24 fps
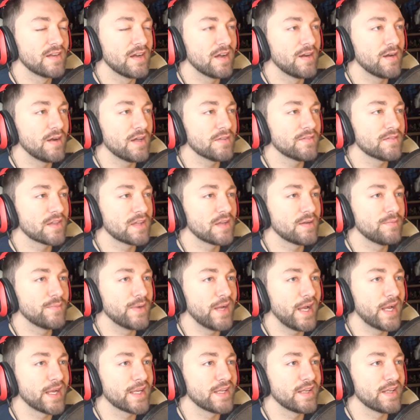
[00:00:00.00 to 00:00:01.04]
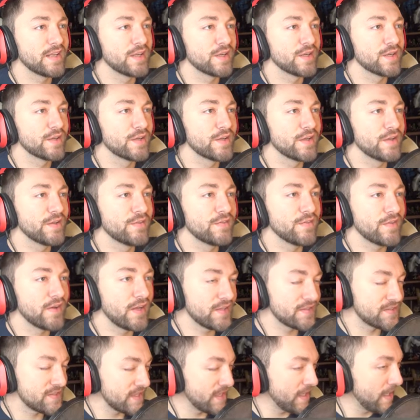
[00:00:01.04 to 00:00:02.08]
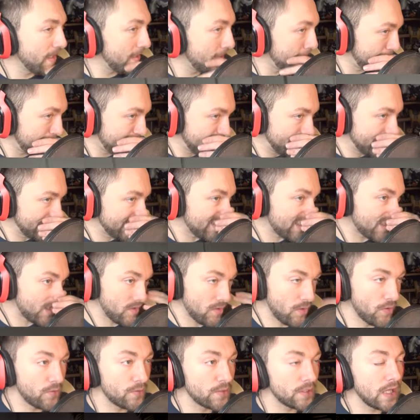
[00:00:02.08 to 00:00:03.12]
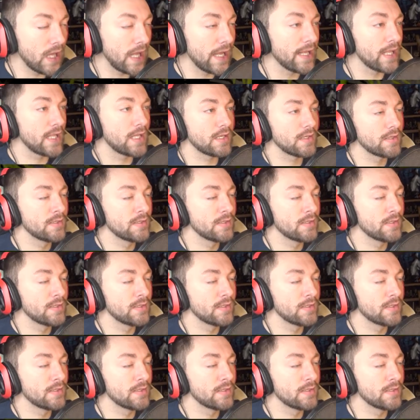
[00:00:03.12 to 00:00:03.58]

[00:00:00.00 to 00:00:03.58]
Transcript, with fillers: I'll have to come back here if I see anything that's code-like.